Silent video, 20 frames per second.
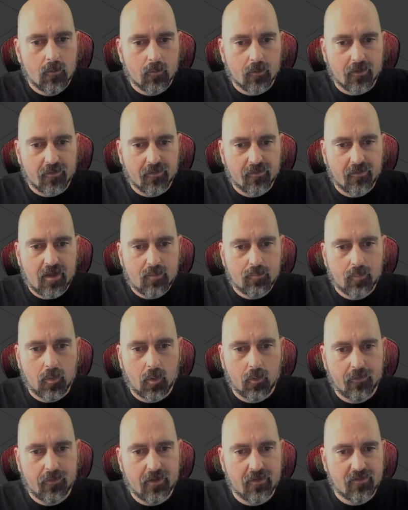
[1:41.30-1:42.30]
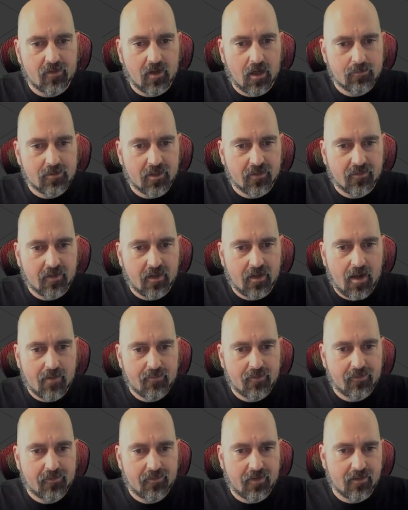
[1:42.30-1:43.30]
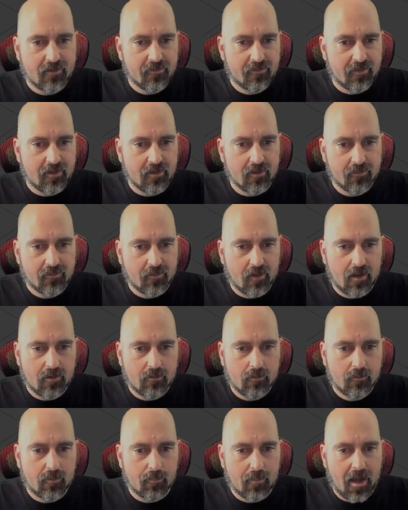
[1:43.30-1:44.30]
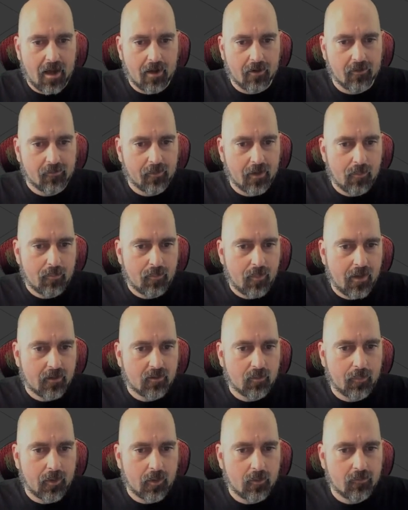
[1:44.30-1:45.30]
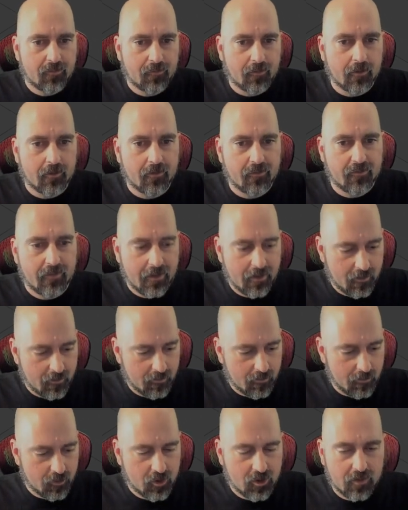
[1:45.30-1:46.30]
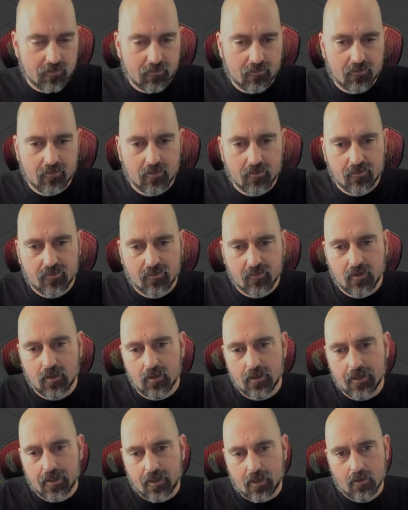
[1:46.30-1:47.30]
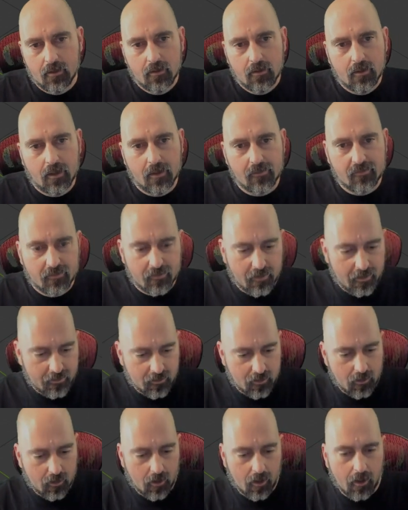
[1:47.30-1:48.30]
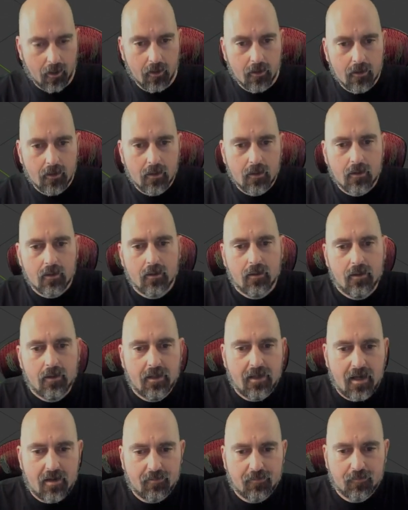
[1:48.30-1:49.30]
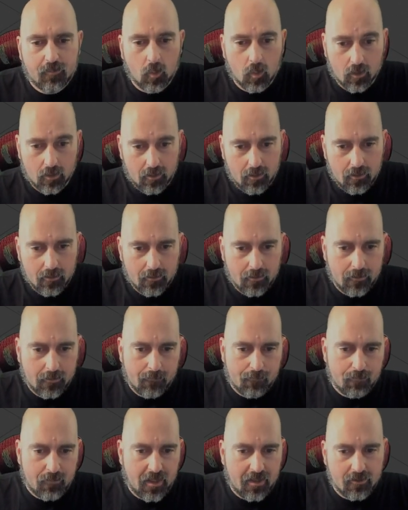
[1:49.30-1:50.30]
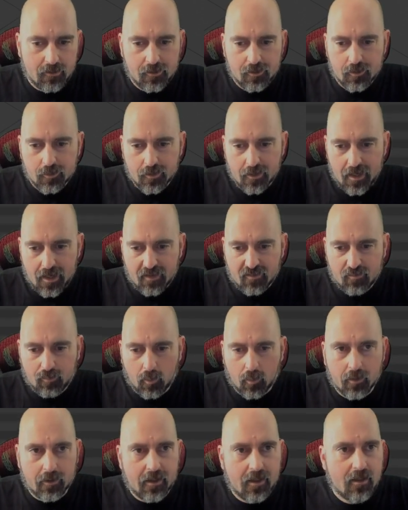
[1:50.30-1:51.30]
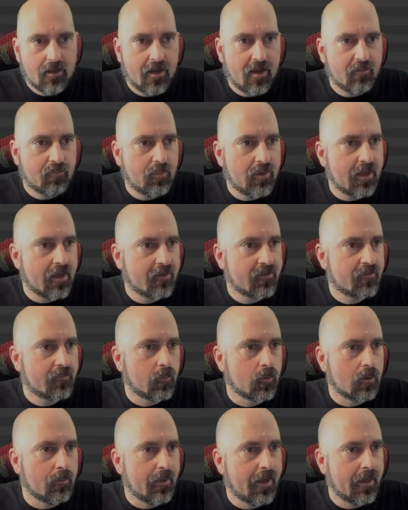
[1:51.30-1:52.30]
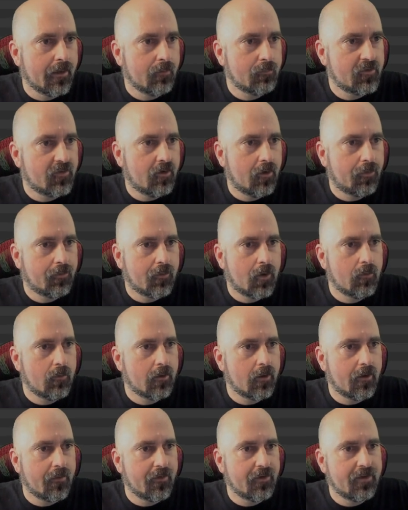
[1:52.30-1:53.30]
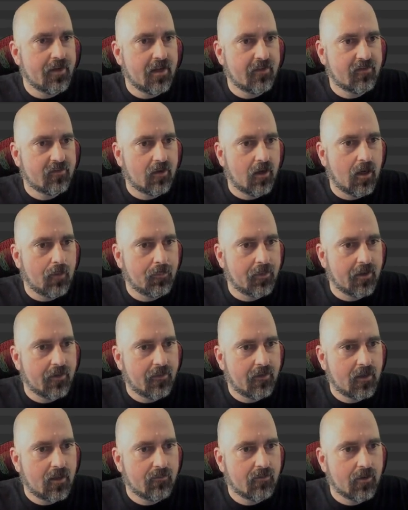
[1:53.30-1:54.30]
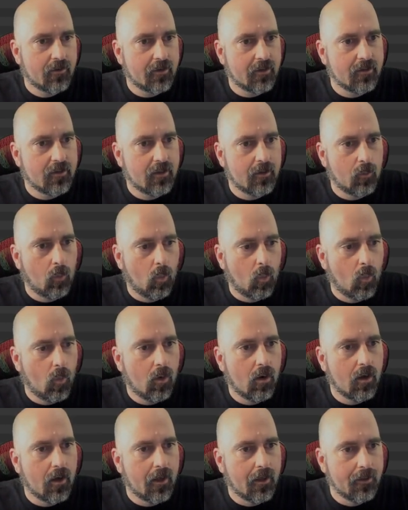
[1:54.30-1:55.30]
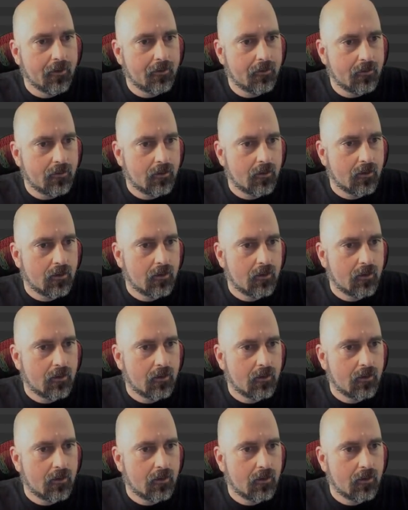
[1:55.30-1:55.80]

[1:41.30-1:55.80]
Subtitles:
we're going to select both of these objects. I have this tendency to, I don't know if it matters, but I pick the bones first, then shift-click and select the car, hit F4, and you can export in FBX format. And I'm just going to throw it on the desktop, and I think I've already done one.